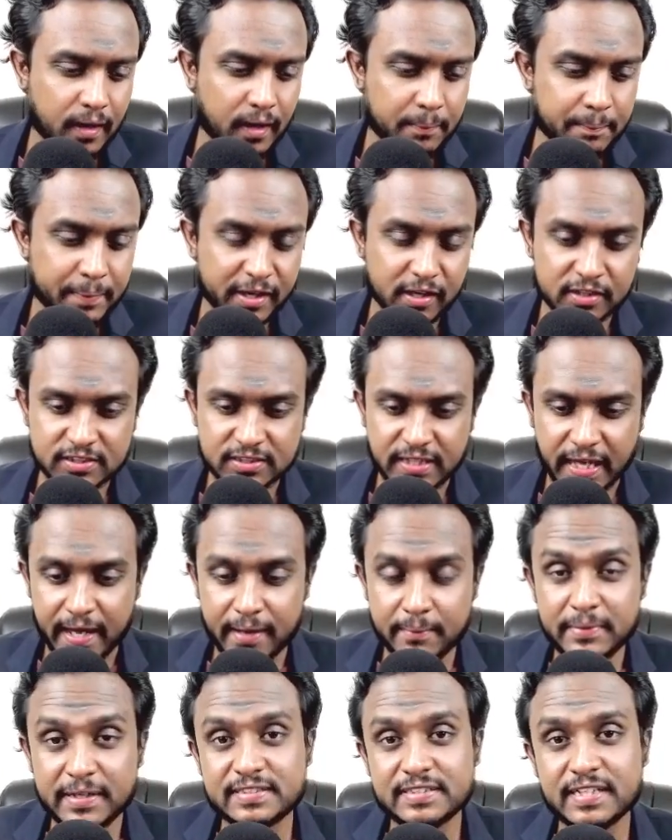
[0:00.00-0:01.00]
Because
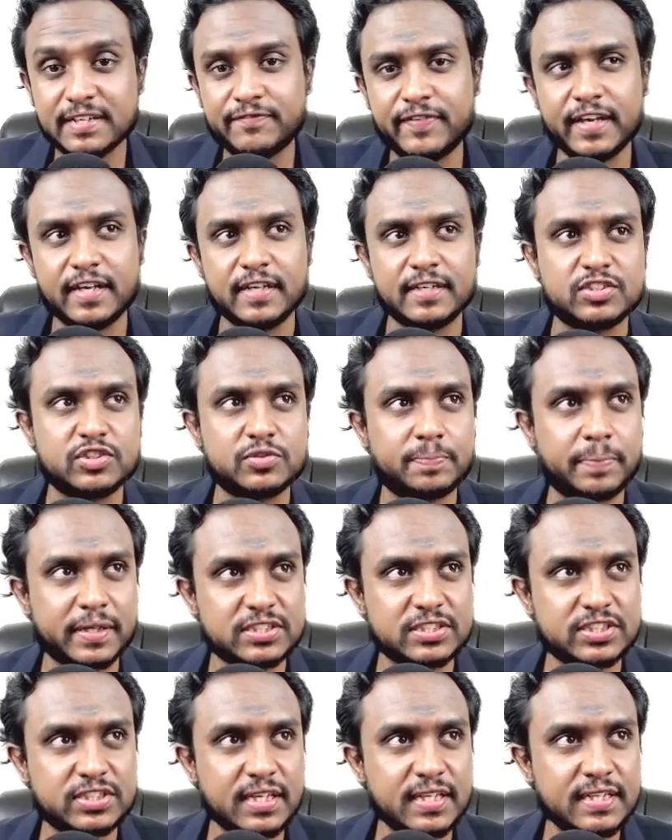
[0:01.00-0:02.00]
ABC figures,
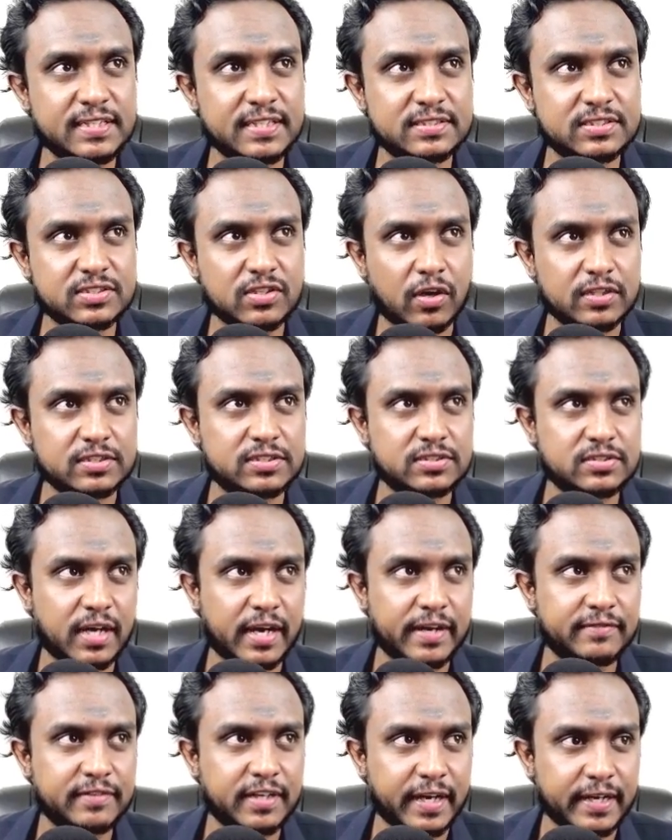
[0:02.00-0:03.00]
especially this cost
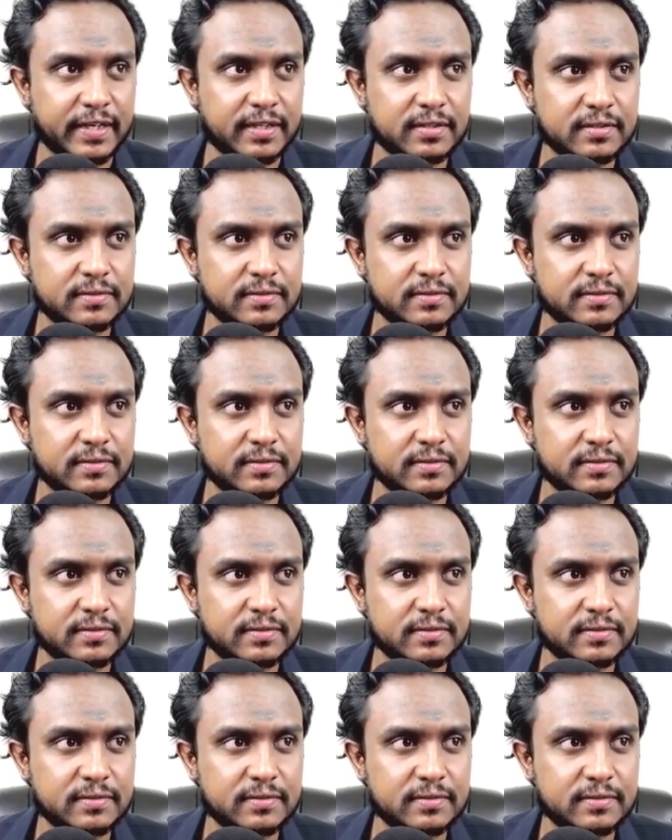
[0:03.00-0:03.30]
driver rate,